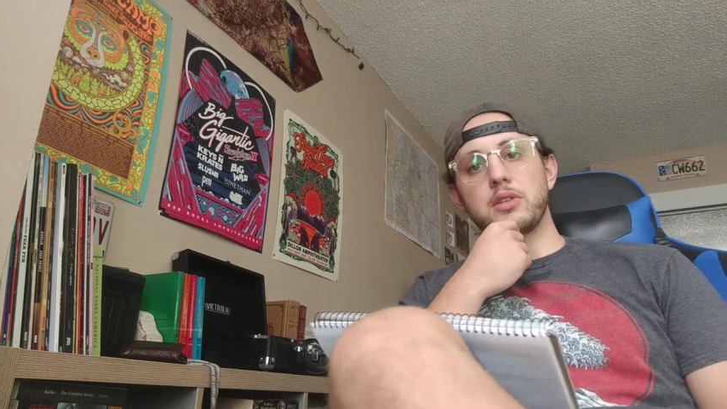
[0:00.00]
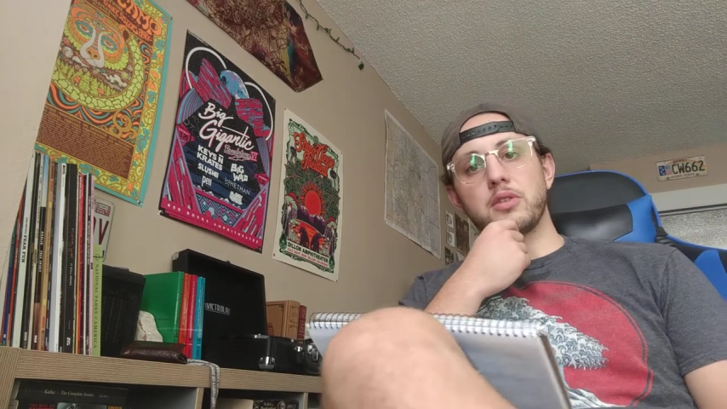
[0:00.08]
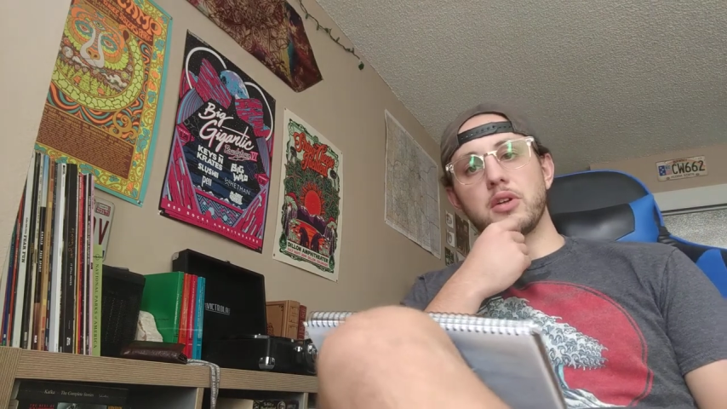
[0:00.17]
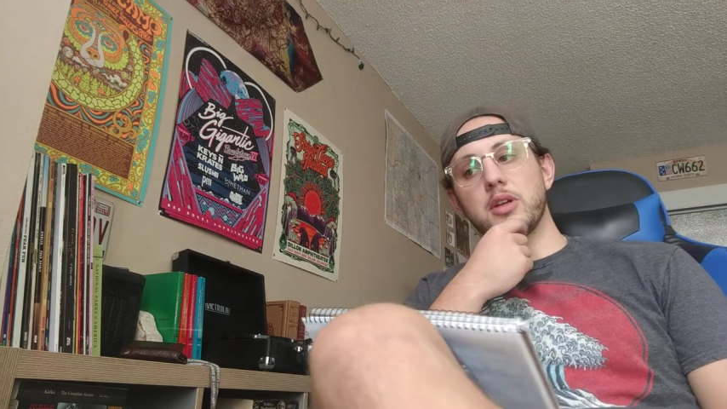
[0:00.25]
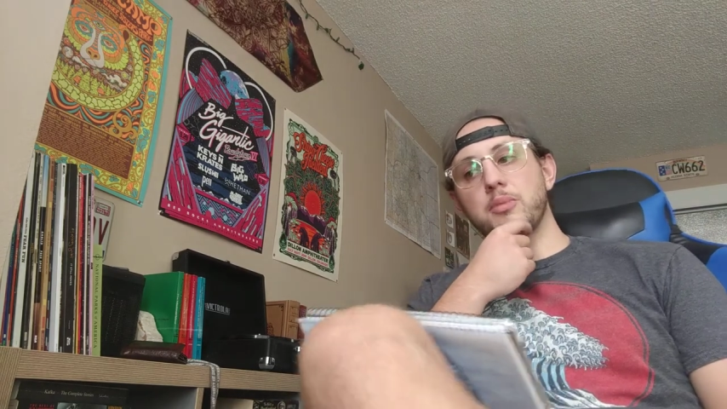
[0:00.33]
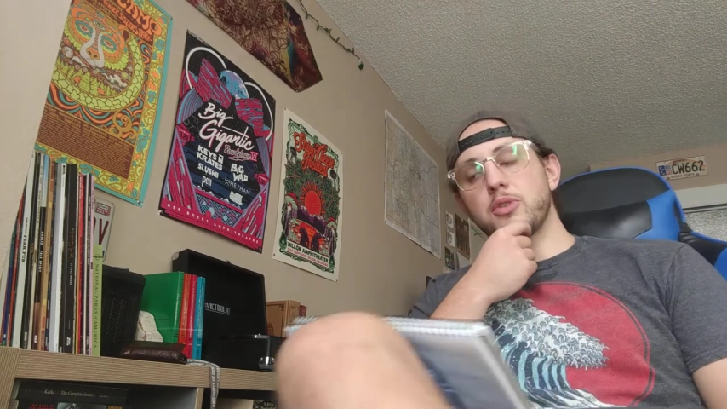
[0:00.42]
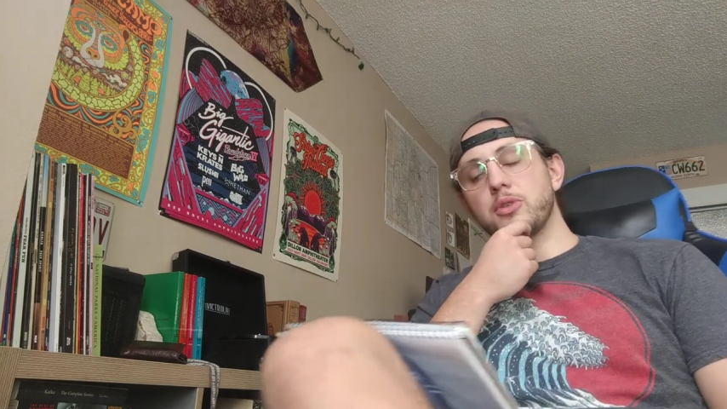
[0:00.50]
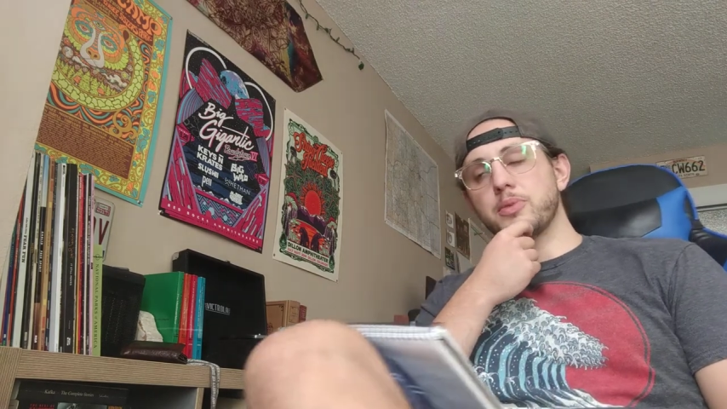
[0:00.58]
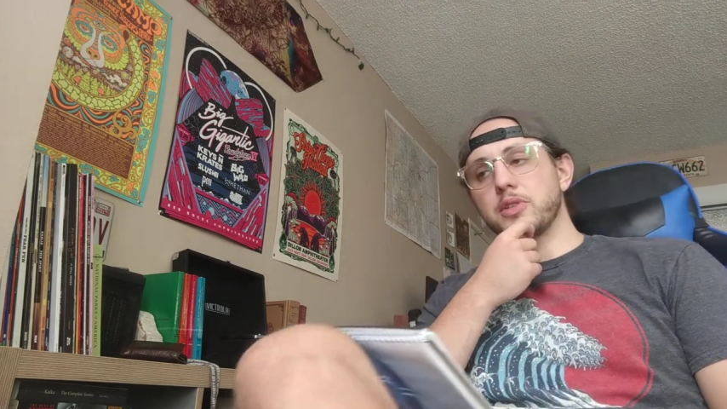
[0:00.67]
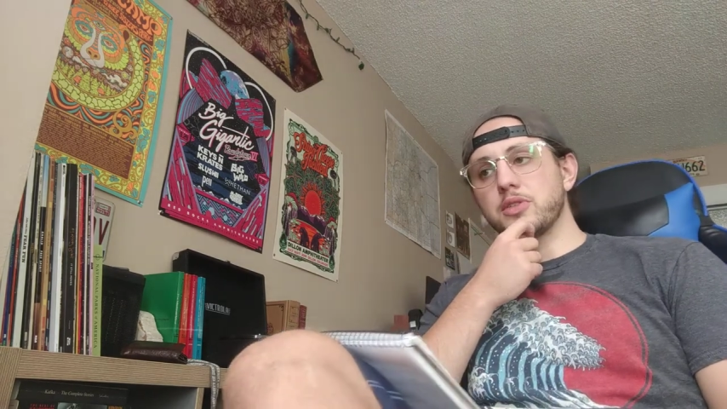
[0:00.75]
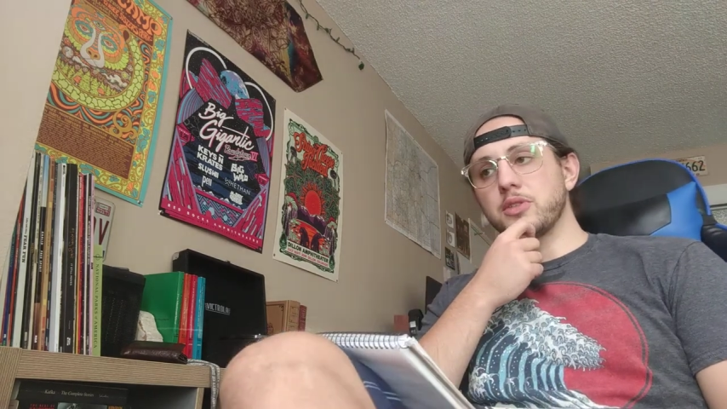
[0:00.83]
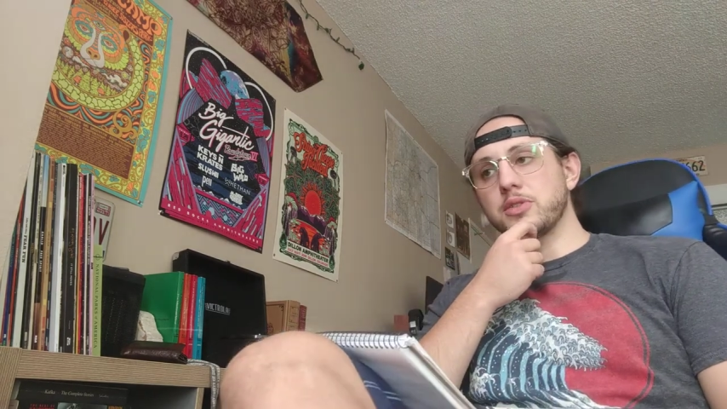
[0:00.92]
The Grand
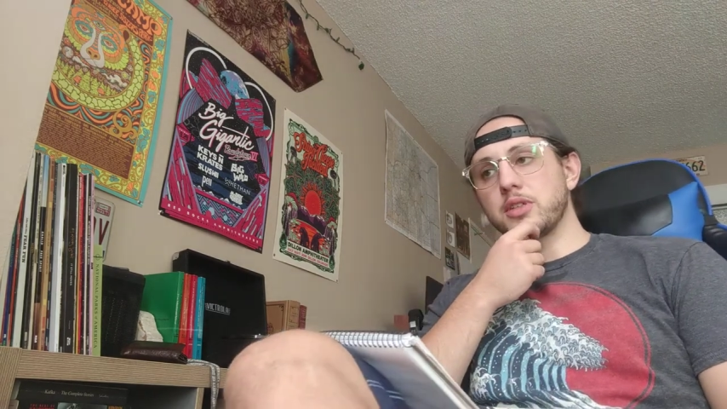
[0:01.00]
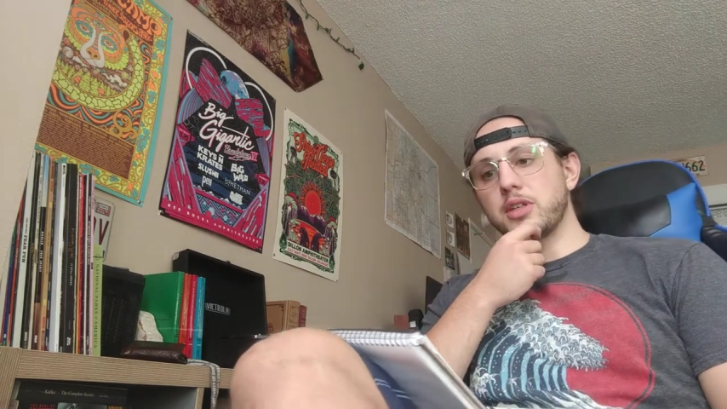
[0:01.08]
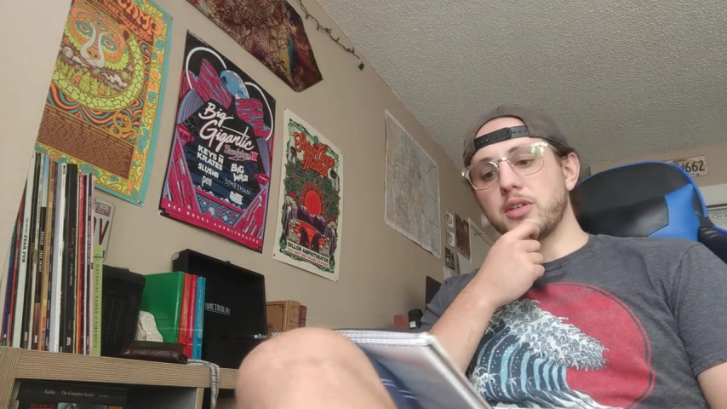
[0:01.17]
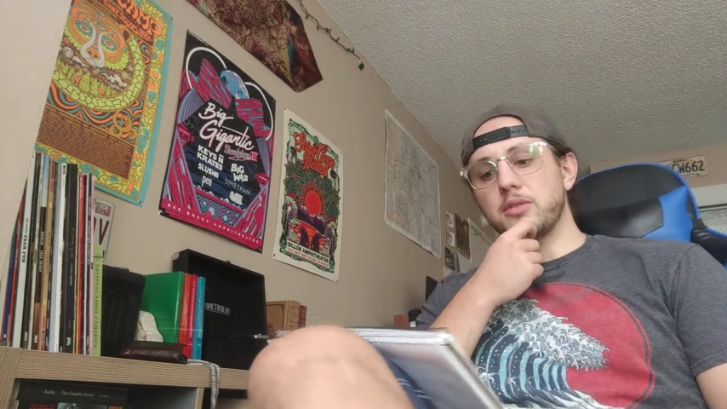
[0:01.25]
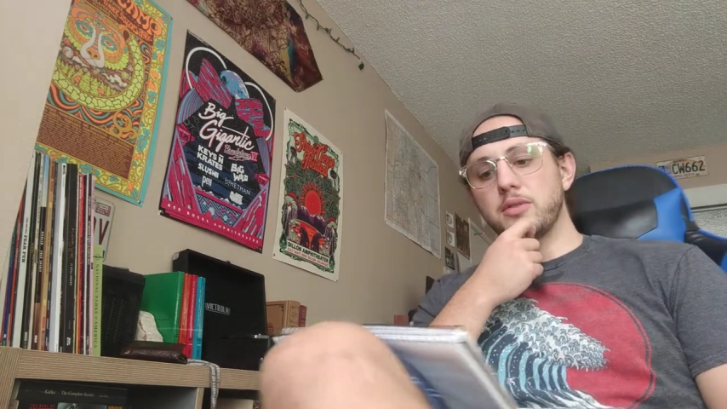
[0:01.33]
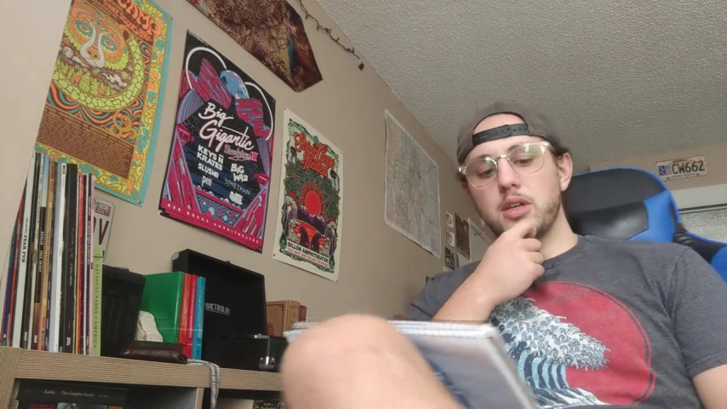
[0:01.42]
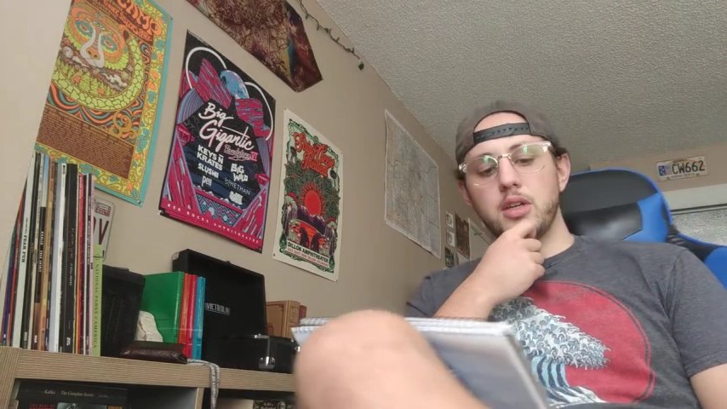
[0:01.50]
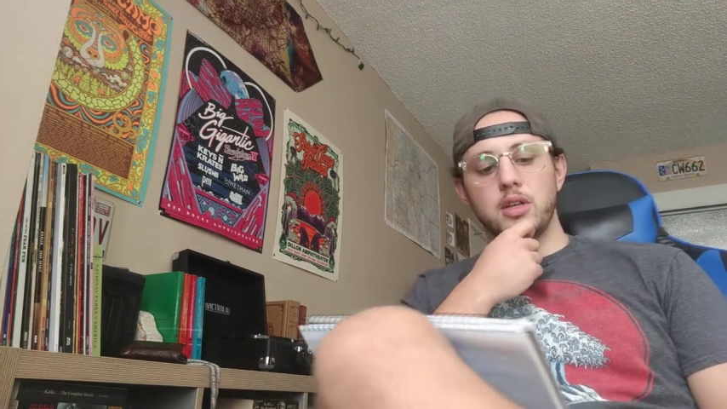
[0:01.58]
Budapest Hotel,